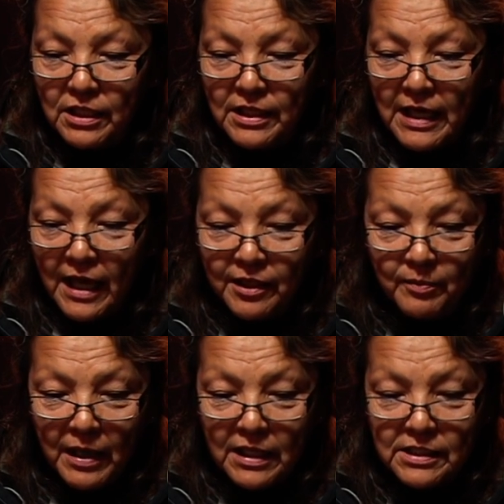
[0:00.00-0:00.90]
the
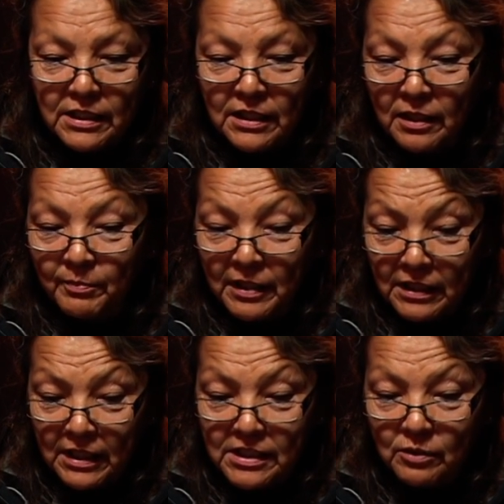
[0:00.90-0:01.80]
Athabascan and
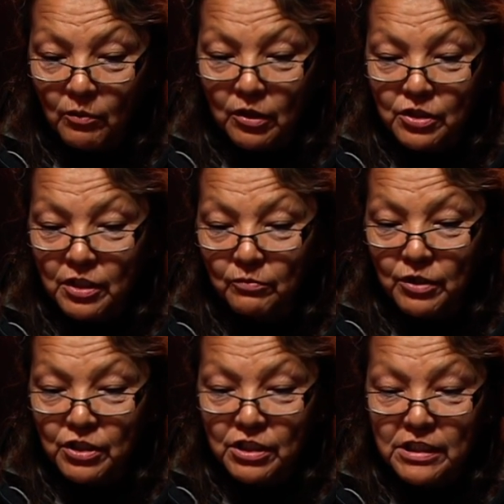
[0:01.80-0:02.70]
Mackenzie watershed
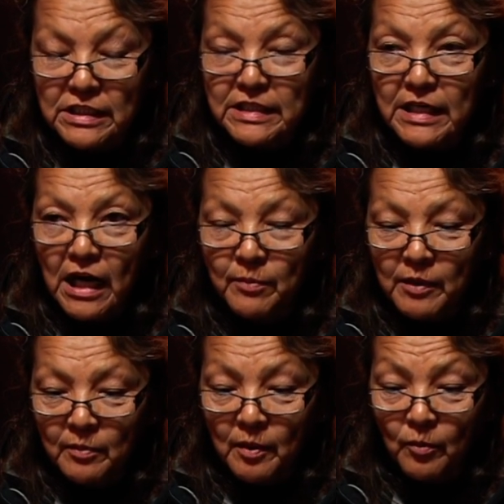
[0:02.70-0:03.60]
region since time
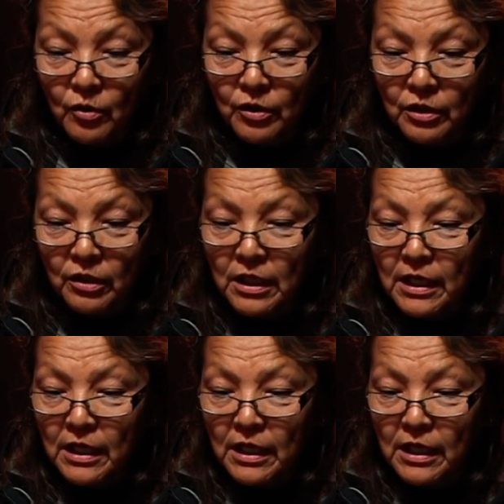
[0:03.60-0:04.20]
immemorial,